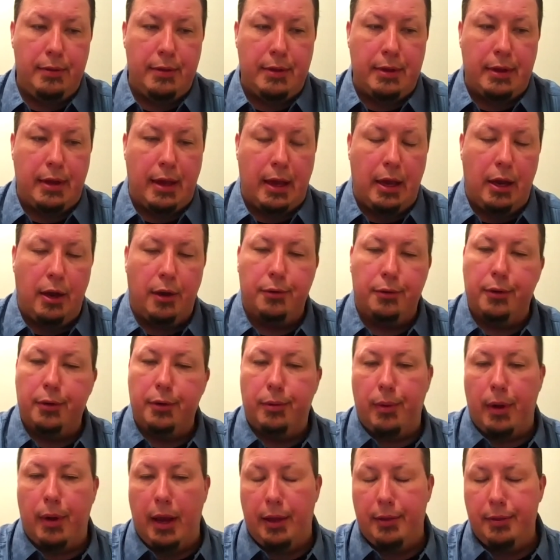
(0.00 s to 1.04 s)
the Elder
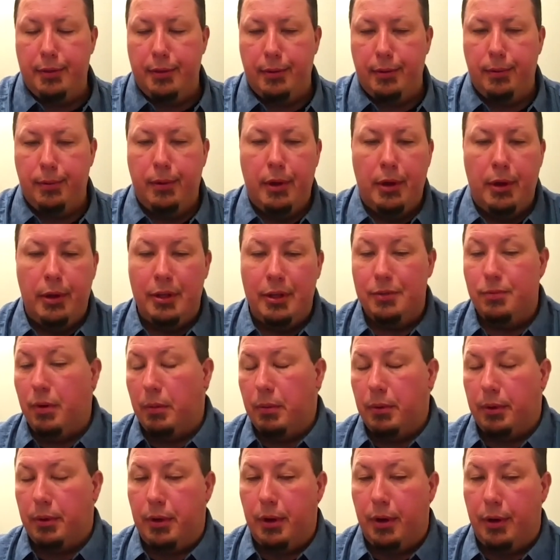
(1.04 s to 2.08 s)
Grant is
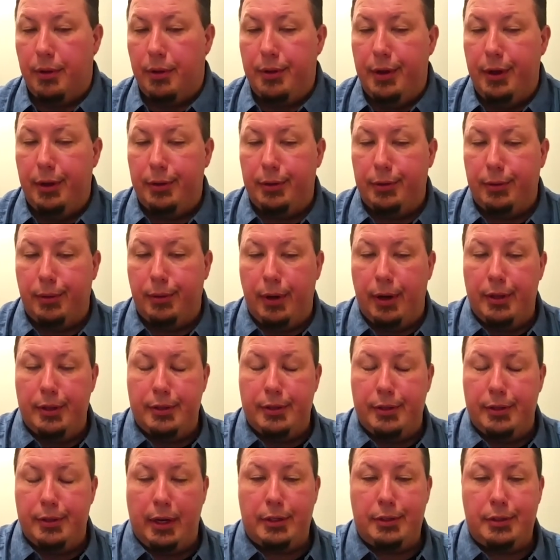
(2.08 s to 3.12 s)
what we're calling the Elder Grant.
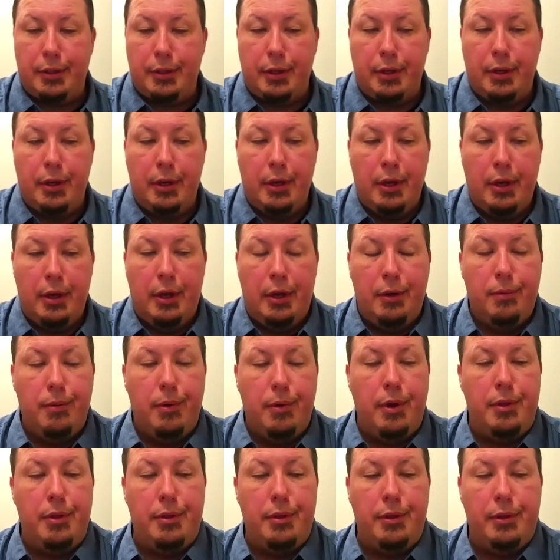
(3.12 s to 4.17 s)
It's actually
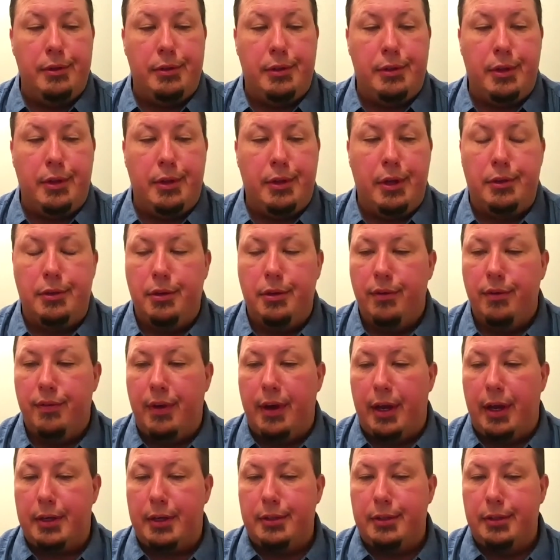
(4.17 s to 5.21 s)
written as the Institute
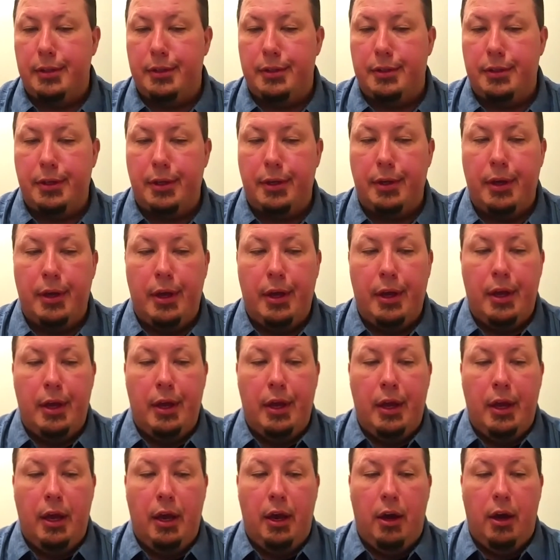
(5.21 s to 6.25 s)
of Excellency
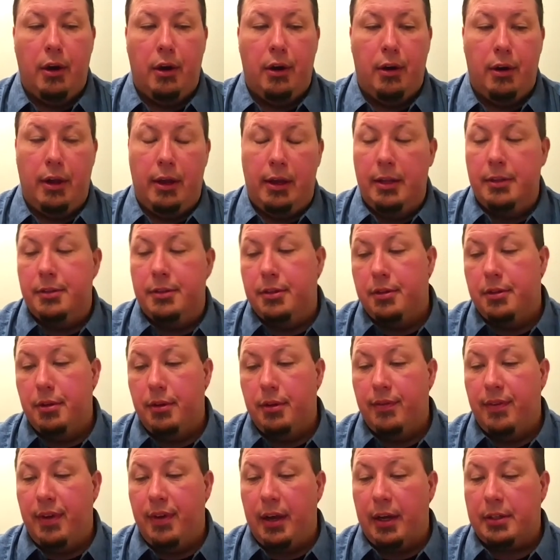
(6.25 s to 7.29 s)
or
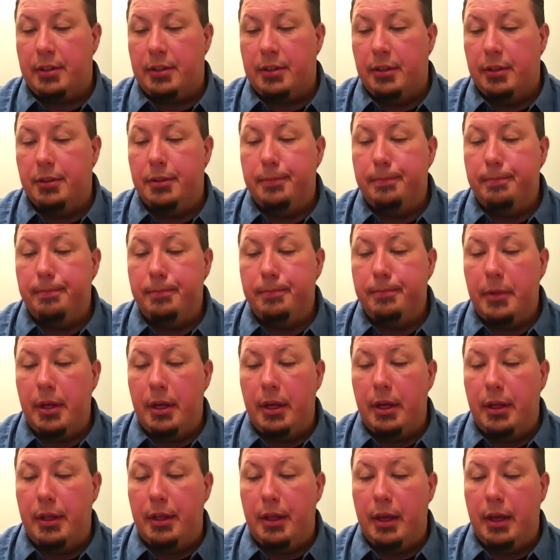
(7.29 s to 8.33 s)
Institute of Excellence.
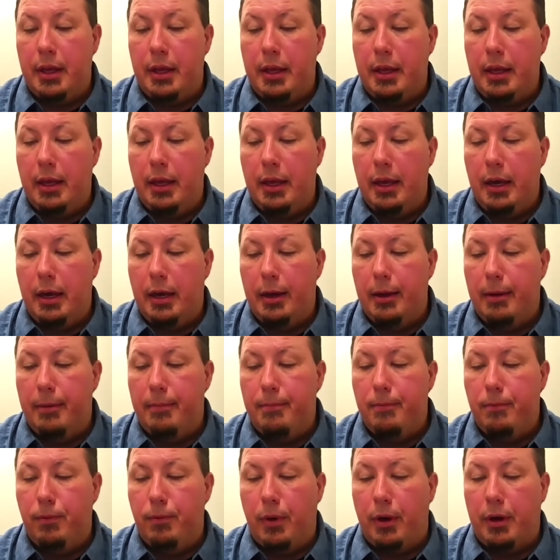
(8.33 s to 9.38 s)
And
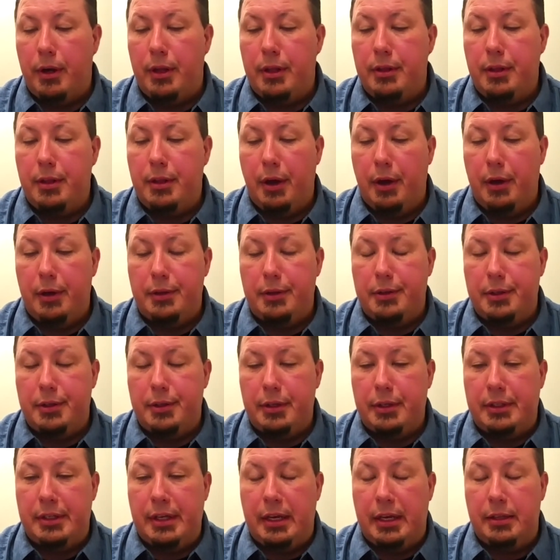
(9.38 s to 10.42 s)
what it does
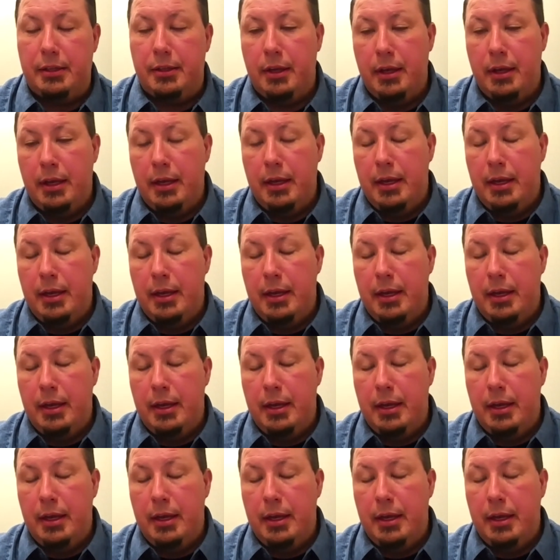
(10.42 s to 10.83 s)
is it